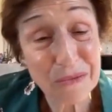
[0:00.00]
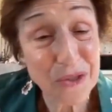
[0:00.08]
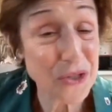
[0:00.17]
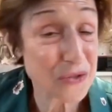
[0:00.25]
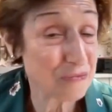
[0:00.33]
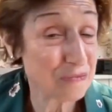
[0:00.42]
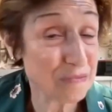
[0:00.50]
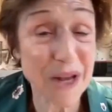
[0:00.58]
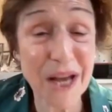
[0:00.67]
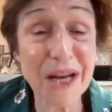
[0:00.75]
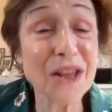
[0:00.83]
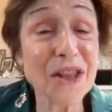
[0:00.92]
just
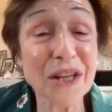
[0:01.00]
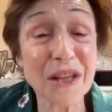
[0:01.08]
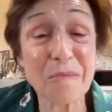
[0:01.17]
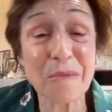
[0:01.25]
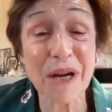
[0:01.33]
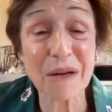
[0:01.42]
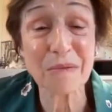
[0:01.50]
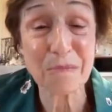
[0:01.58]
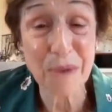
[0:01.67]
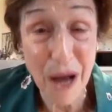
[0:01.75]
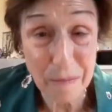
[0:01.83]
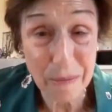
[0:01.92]
anything that might
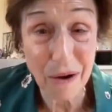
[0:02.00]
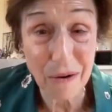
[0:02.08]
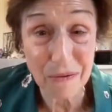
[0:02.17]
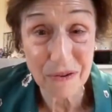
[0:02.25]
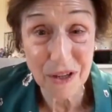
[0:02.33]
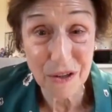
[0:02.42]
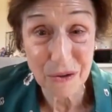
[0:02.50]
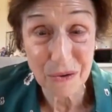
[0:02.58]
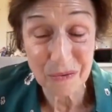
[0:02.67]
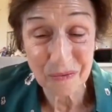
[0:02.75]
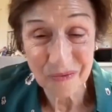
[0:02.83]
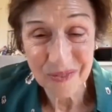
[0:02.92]
pop out for you.